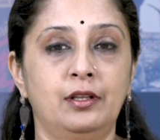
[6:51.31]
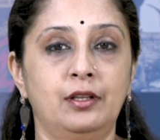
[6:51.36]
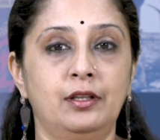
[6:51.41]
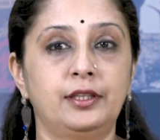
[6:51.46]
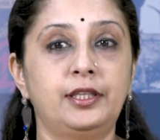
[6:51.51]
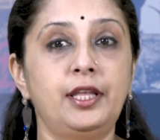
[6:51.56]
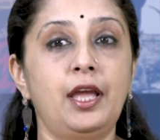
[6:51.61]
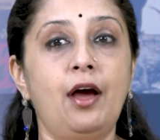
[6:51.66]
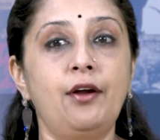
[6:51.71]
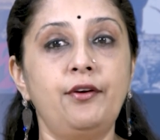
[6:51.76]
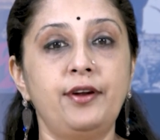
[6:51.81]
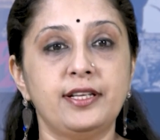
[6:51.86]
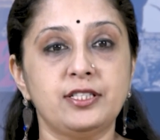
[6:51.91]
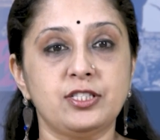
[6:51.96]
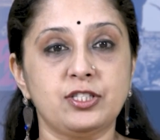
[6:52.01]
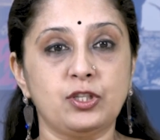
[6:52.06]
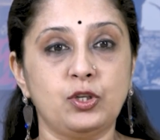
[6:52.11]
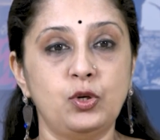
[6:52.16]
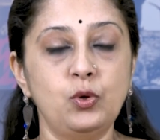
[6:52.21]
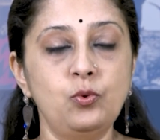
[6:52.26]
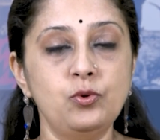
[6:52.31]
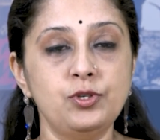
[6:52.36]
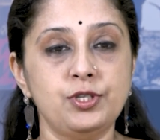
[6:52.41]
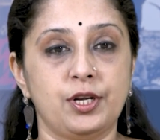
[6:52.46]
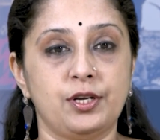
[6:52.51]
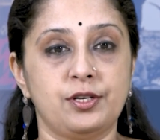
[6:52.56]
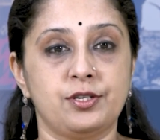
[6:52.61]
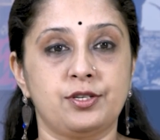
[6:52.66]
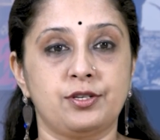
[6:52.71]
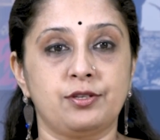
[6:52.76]
They are
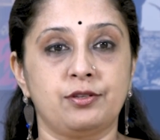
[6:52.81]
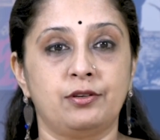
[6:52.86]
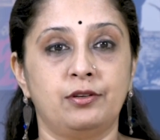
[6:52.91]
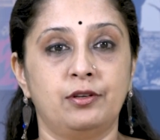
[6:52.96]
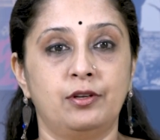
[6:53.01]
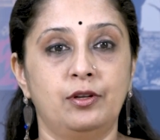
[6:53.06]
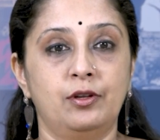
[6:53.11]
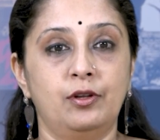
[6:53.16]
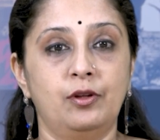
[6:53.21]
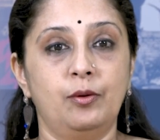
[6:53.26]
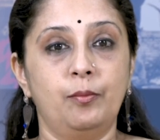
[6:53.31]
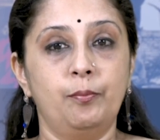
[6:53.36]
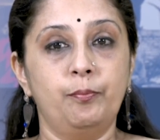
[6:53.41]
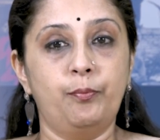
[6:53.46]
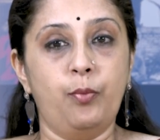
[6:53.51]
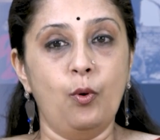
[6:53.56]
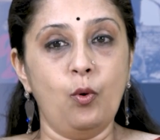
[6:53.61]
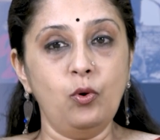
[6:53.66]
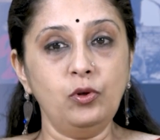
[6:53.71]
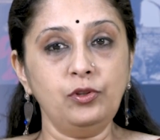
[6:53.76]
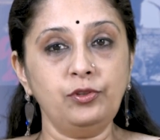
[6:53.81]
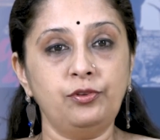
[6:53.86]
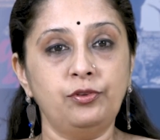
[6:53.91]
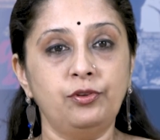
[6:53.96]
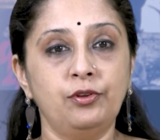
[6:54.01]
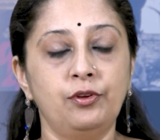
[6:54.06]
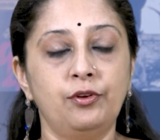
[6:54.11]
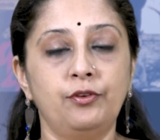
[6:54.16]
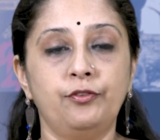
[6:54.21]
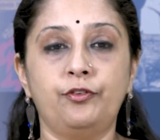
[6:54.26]
excluded both
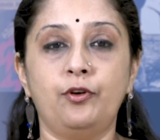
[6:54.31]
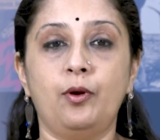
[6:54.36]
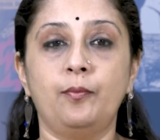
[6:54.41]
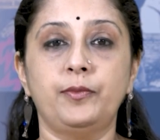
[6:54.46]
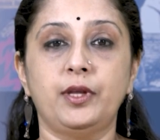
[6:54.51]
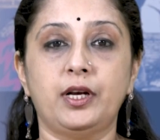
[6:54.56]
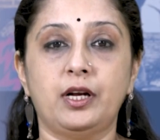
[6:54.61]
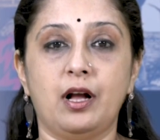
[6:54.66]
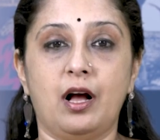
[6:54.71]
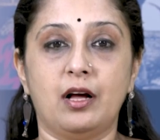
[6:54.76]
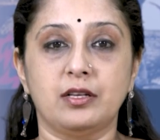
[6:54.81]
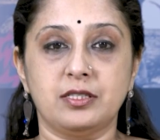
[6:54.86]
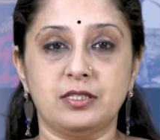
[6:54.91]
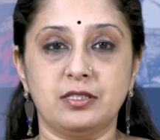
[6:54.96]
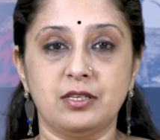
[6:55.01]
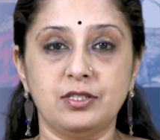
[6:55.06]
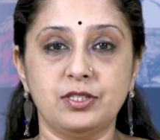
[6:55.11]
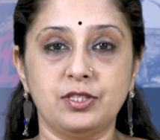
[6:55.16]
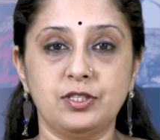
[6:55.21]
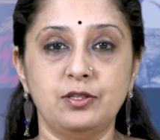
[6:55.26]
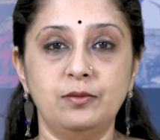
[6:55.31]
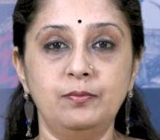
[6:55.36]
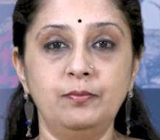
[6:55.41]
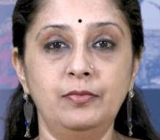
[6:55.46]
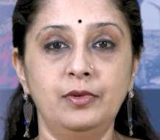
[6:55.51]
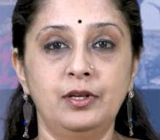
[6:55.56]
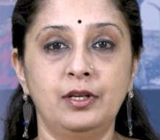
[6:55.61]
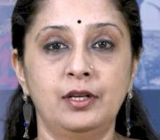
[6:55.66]
from the caste system